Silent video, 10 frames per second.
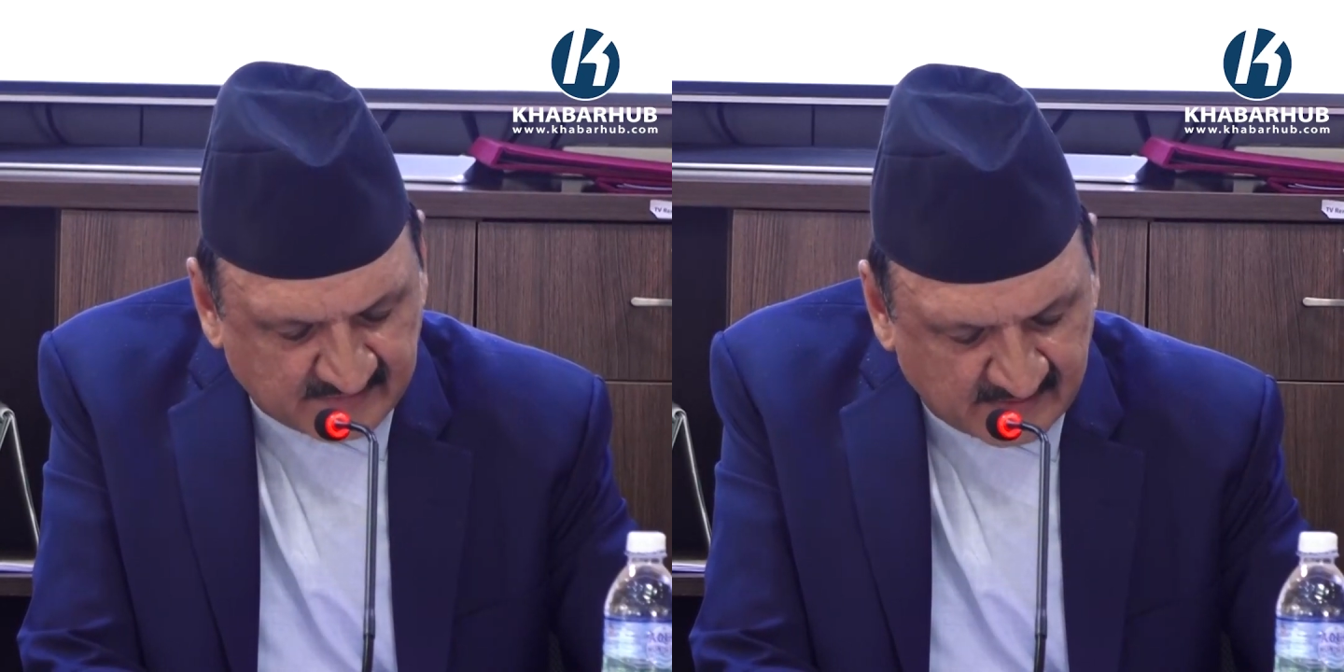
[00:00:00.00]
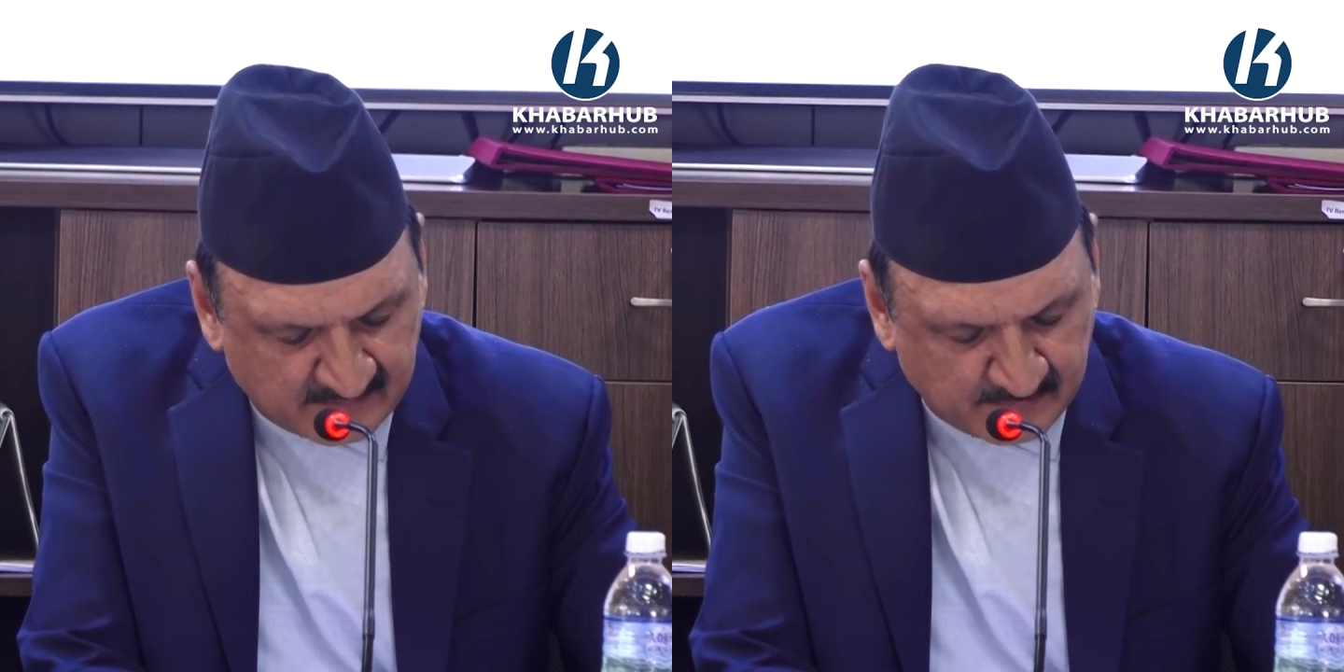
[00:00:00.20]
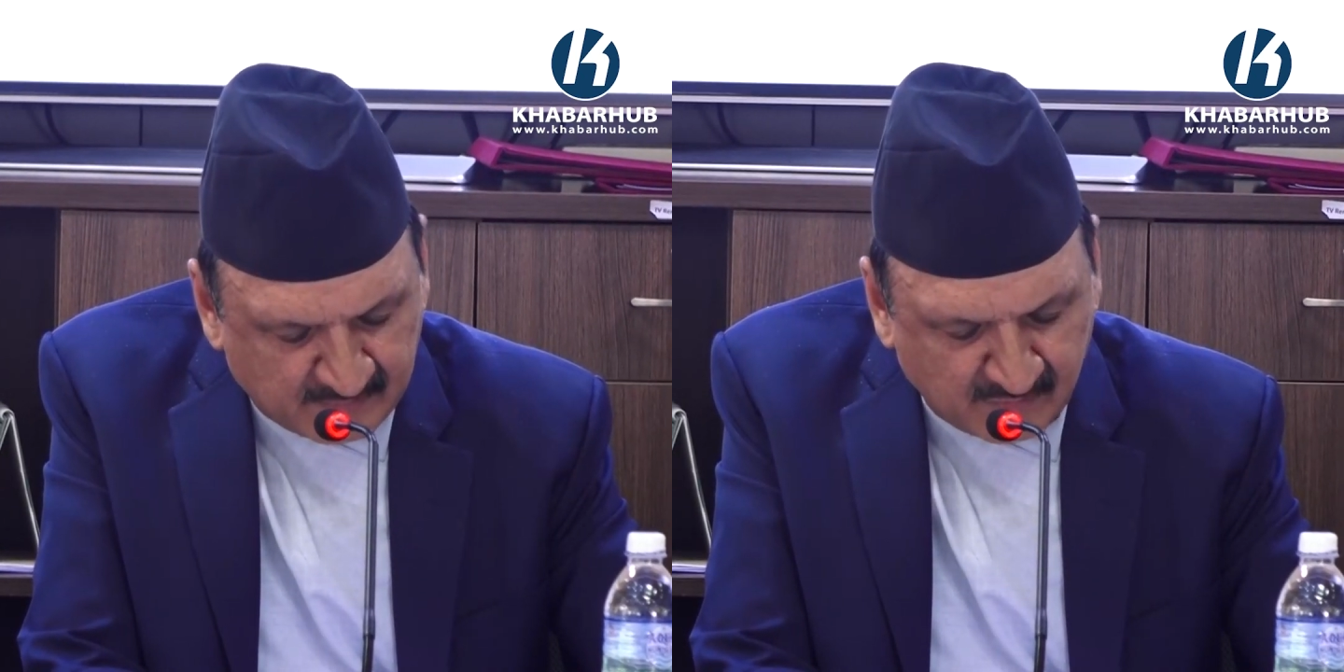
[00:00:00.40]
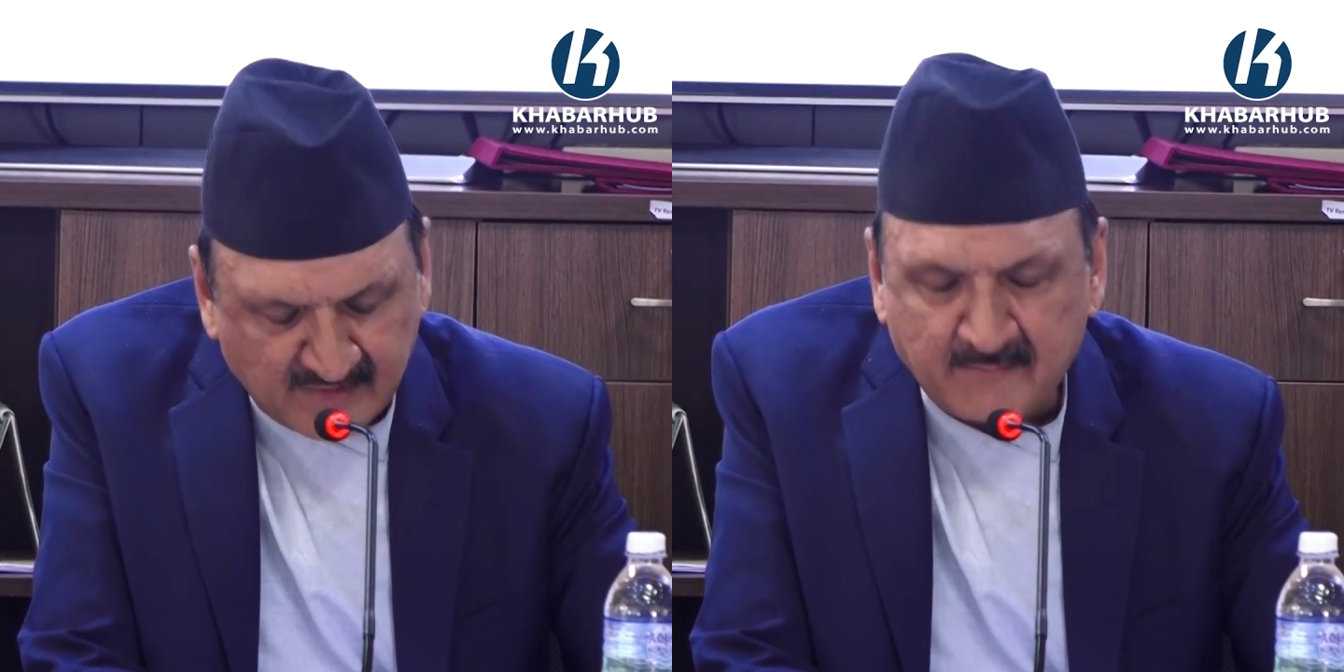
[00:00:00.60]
trade between